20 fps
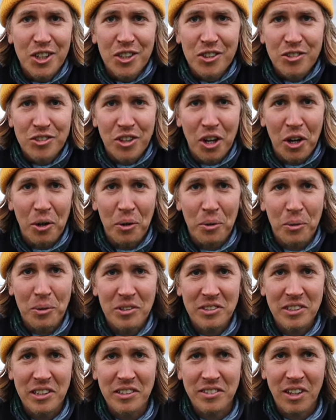So
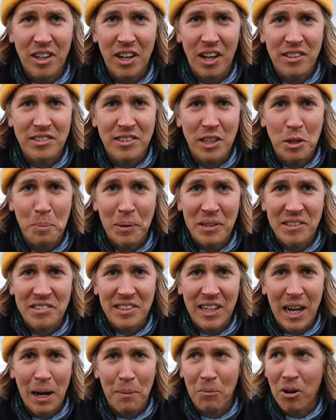since I last did a piece
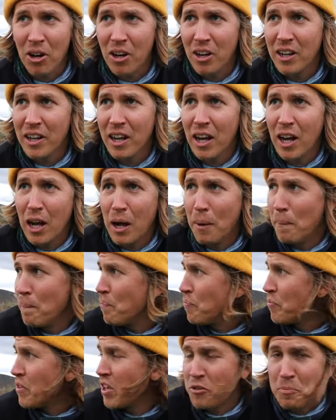to camera,
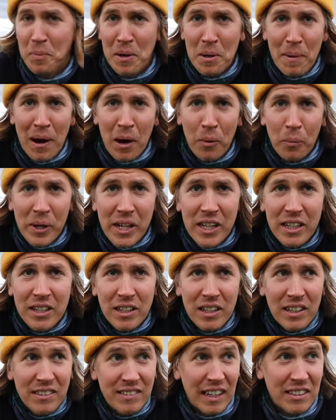um, it's been about a week.
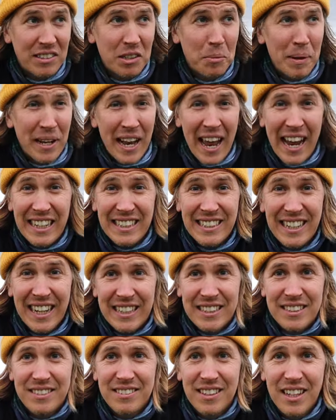It's actually been eight
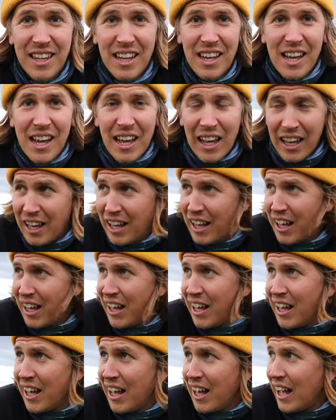days.
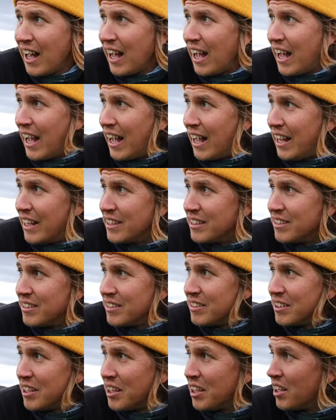
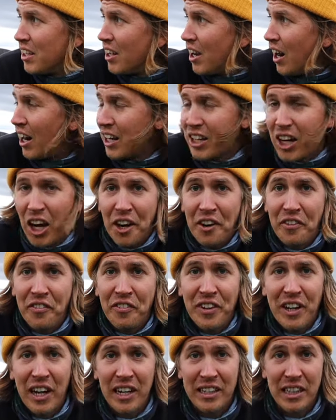And I kind
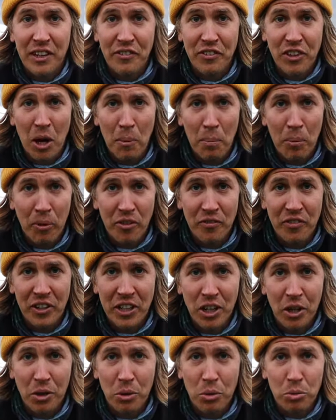of had given up on the
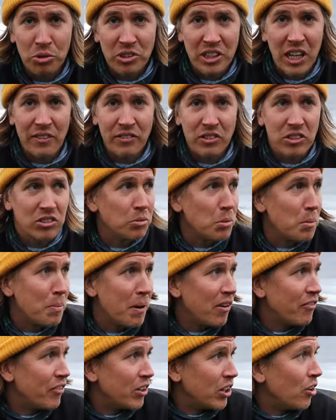video altogether, to be
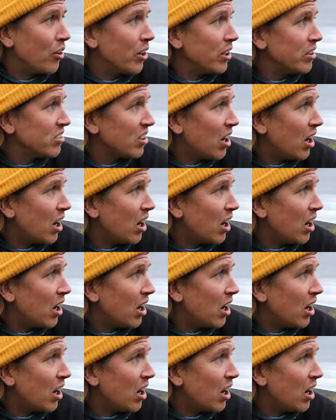perfectly honest.